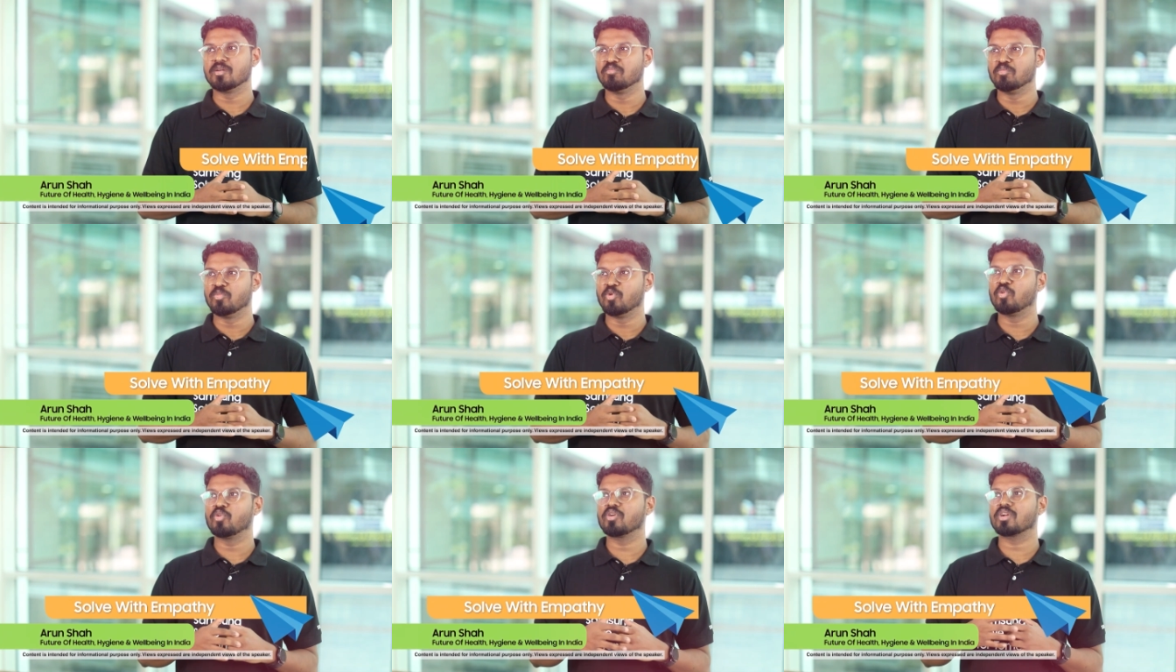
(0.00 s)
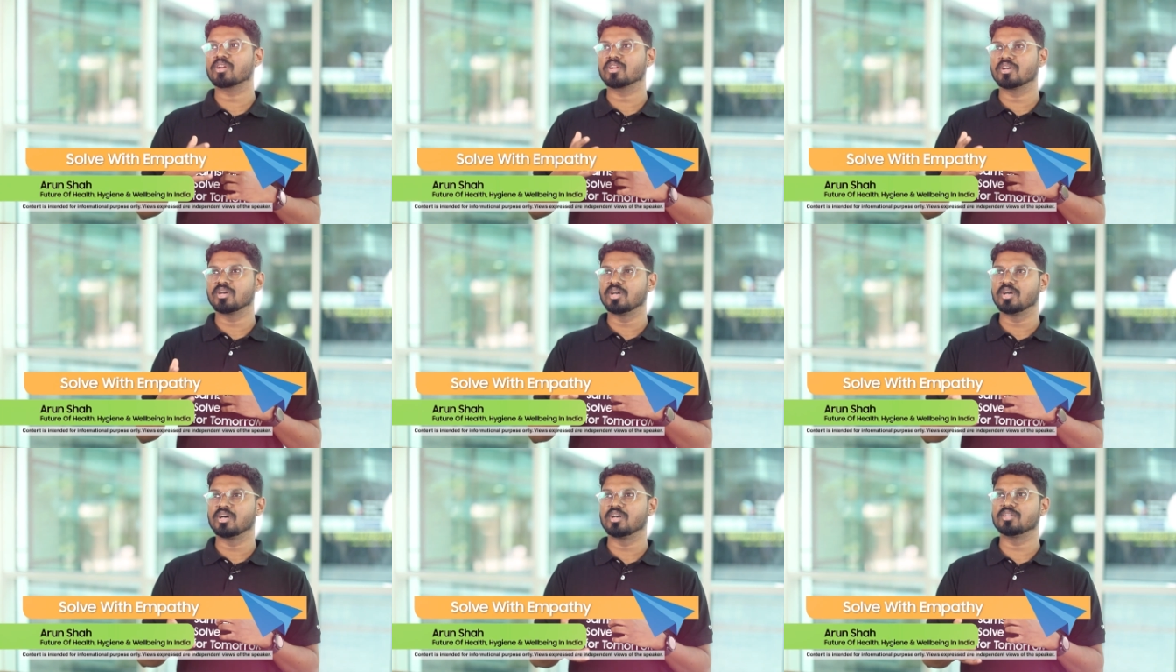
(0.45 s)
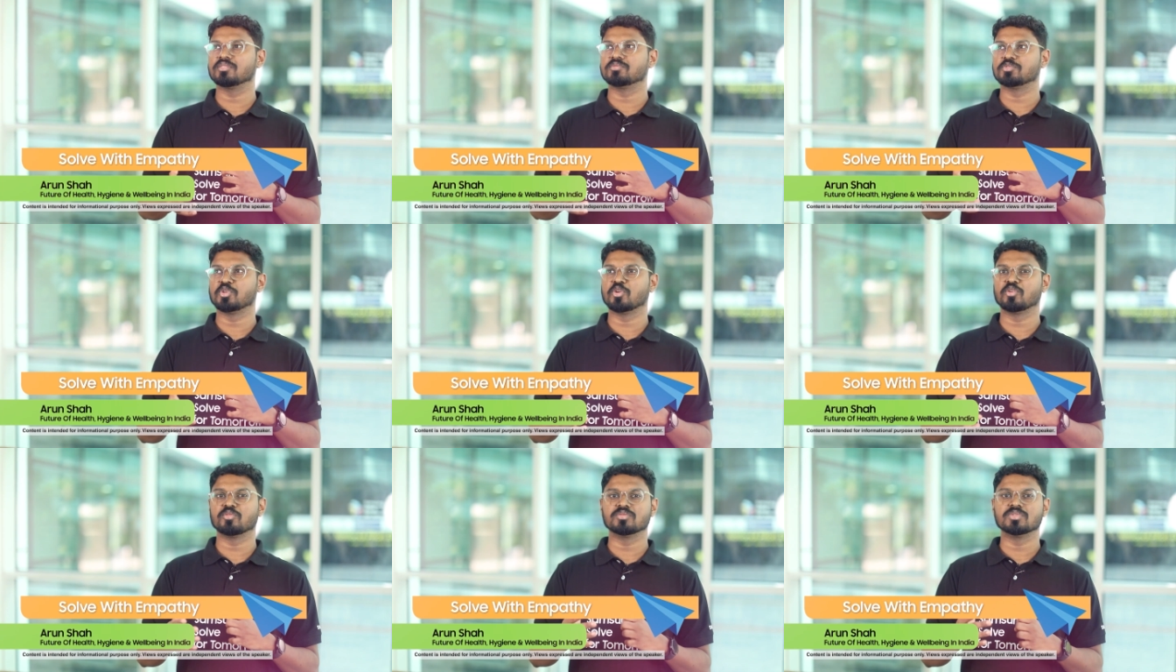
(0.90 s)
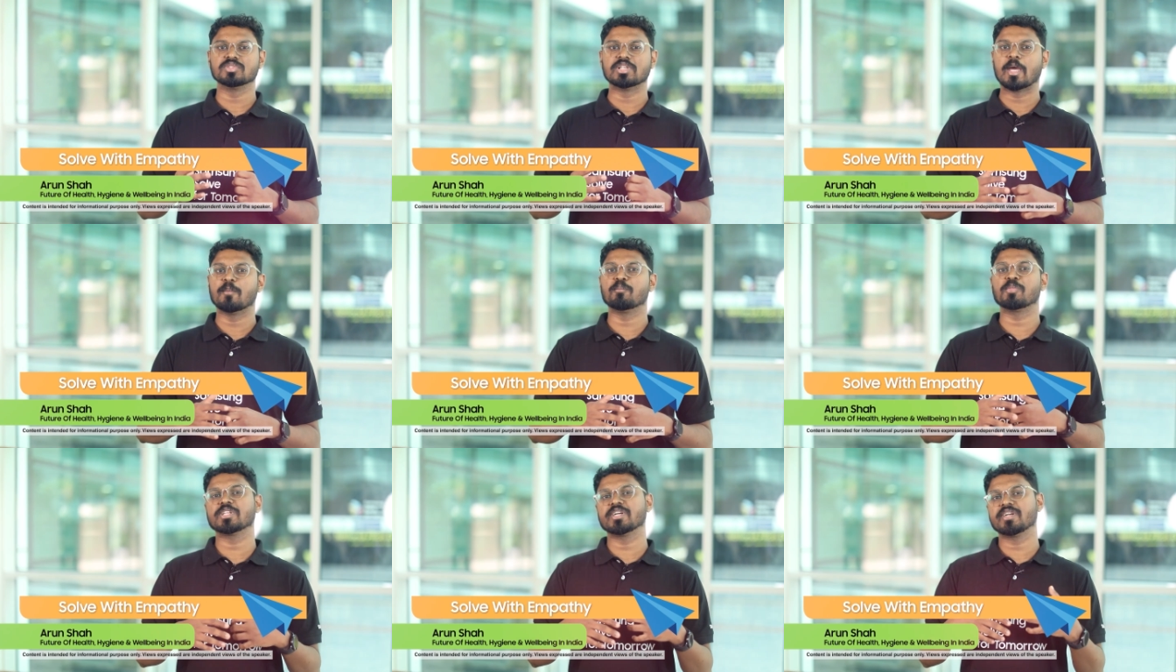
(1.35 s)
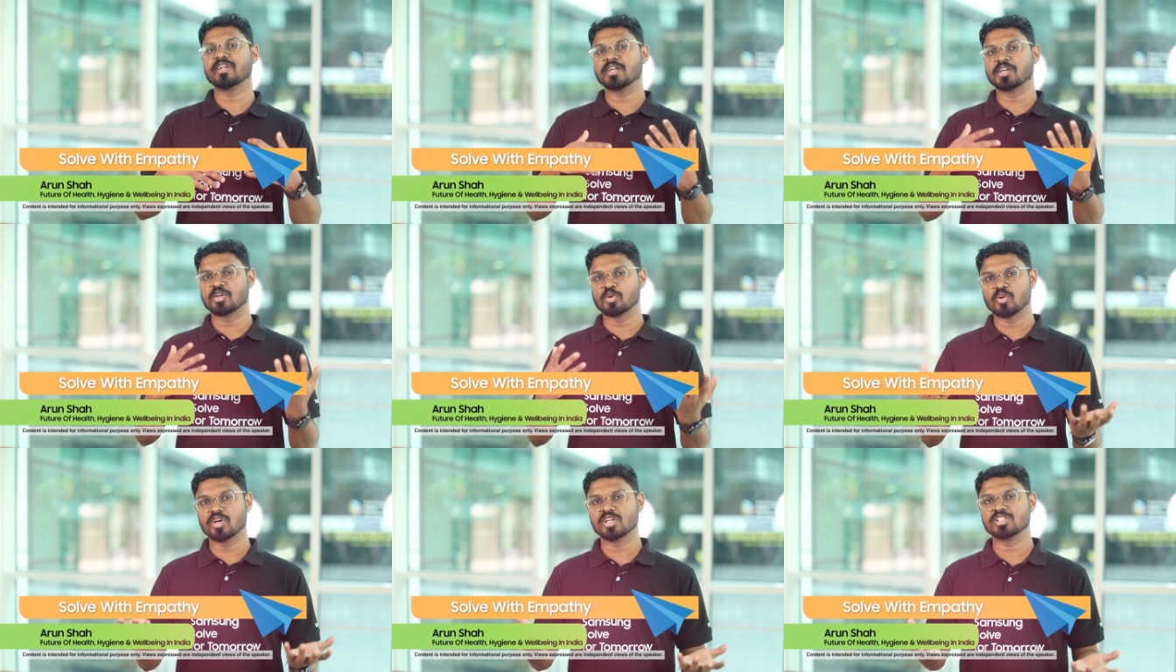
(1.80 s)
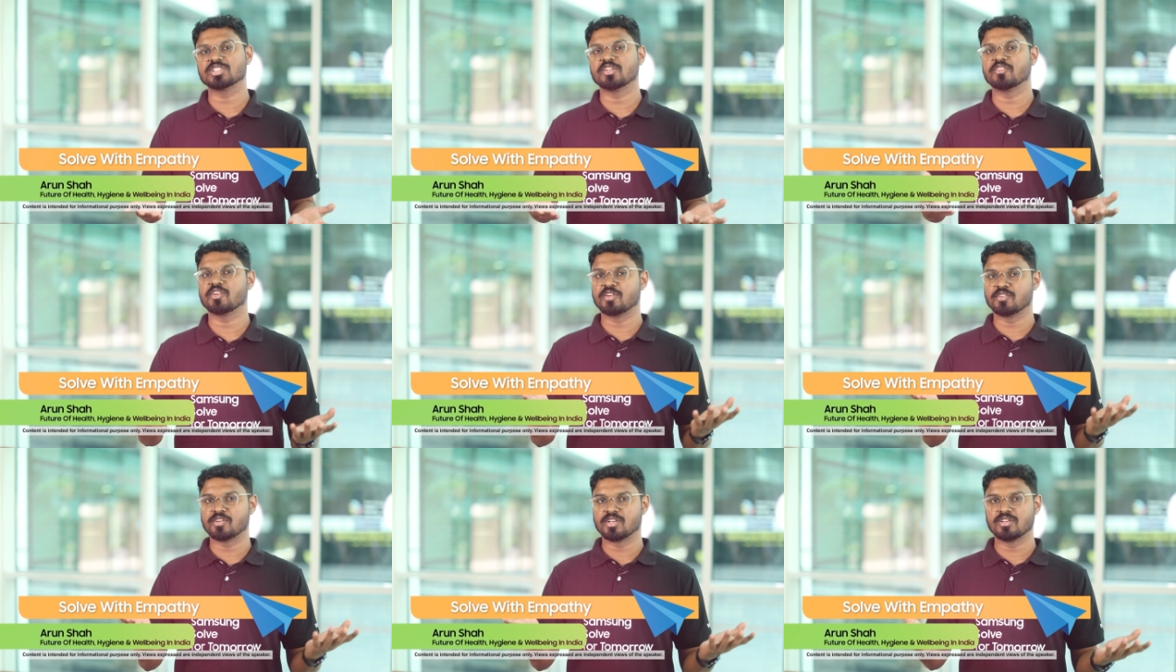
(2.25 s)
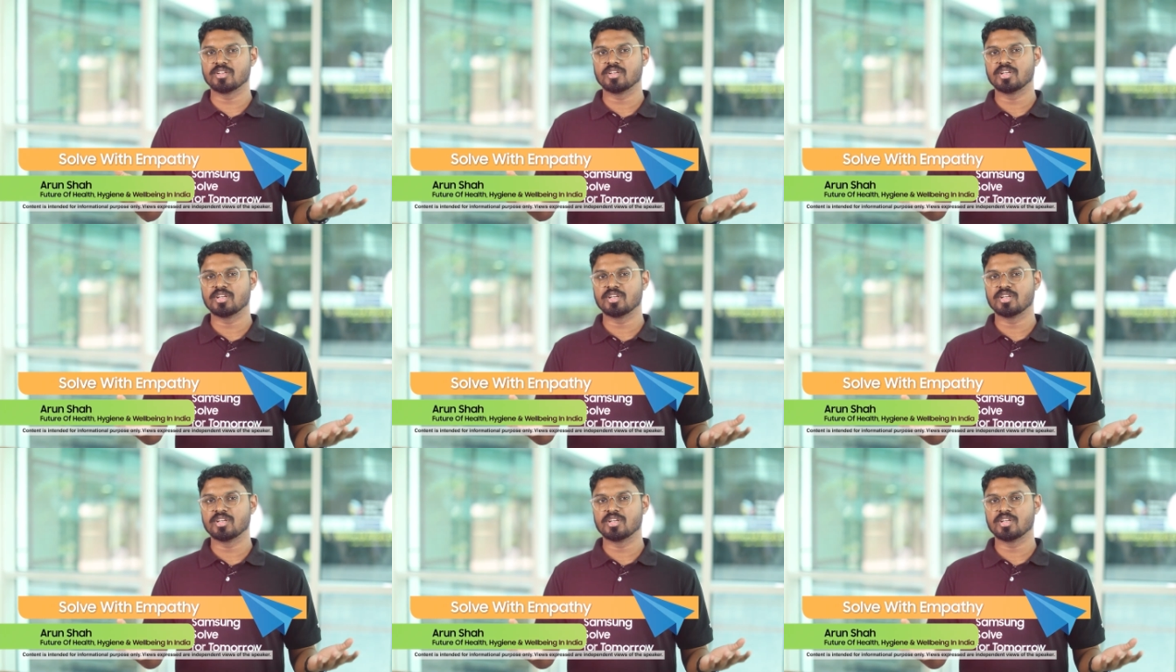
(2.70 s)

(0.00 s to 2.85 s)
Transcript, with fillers: more uh, you know empathetic towards everyone.